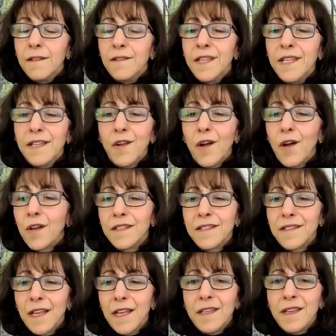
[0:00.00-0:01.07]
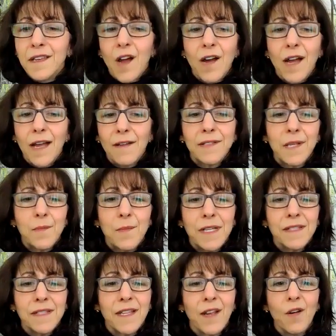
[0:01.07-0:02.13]
then all of a sudden I'll have
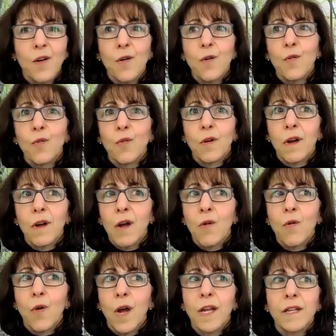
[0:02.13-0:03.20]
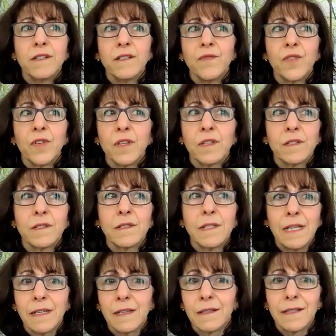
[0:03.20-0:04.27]
somebody say, oh, I just feel this
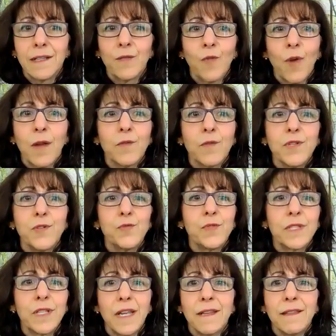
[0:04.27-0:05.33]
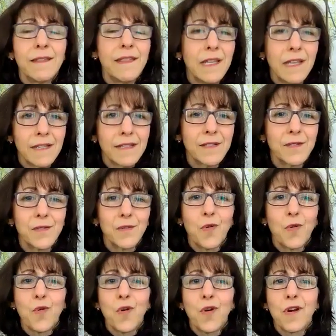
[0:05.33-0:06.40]
tingling right when you say this,
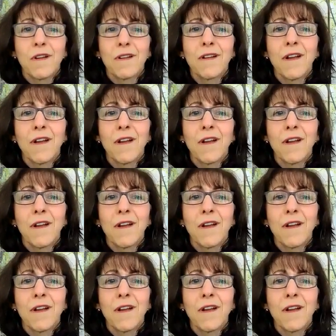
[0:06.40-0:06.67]
or,